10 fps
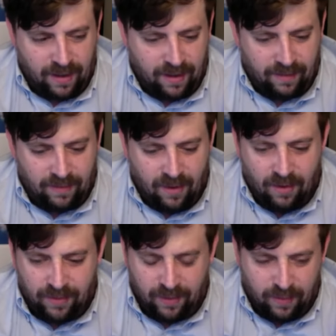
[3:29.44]
all
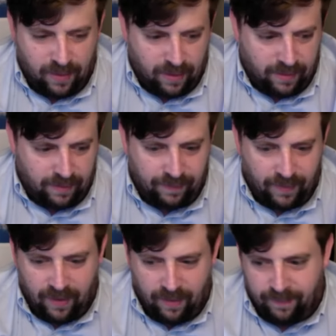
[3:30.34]
their work
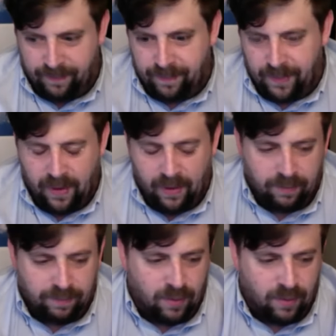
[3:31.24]
from, you know,